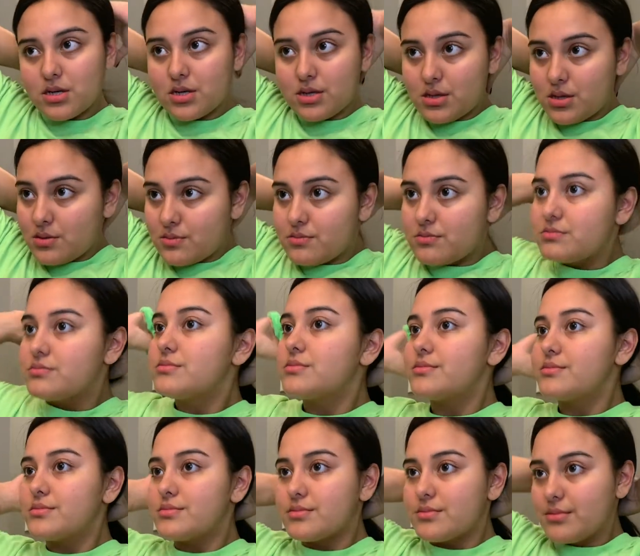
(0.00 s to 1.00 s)

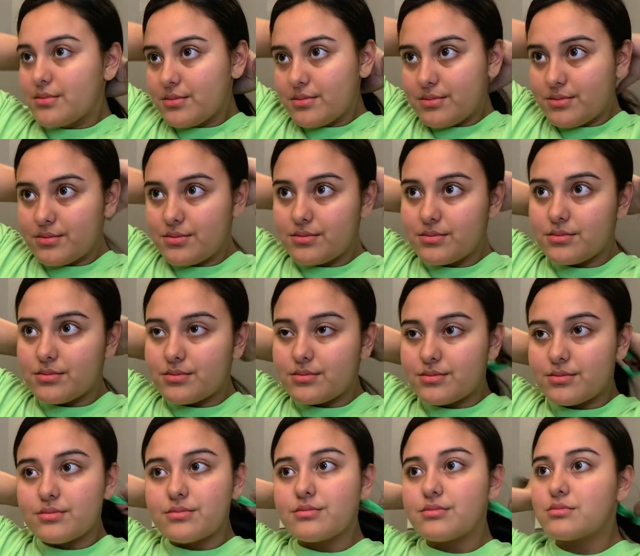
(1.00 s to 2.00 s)

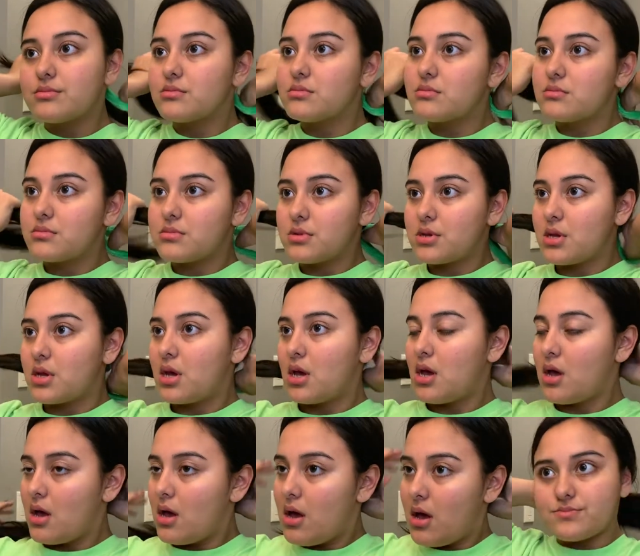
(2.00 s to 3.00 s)

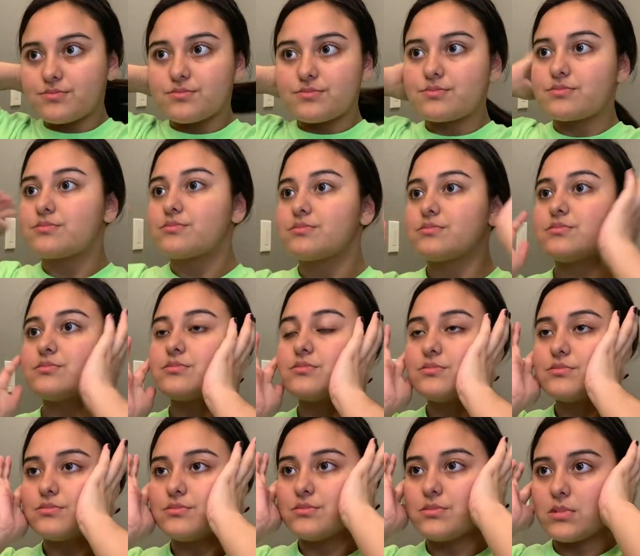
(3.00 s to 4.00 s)

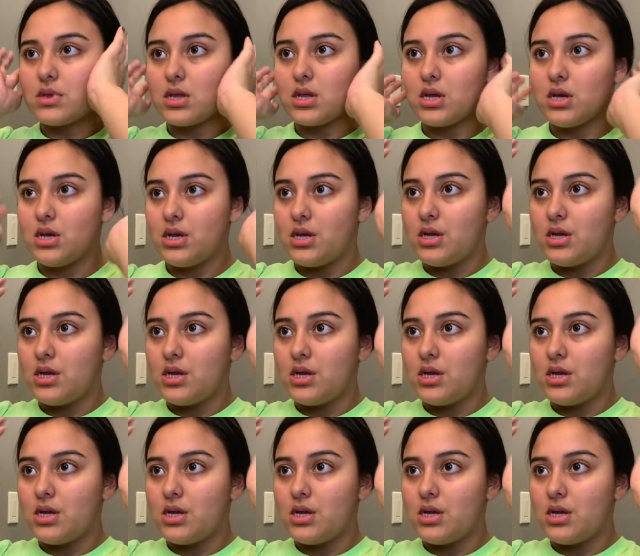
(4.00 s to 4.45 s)
(silence)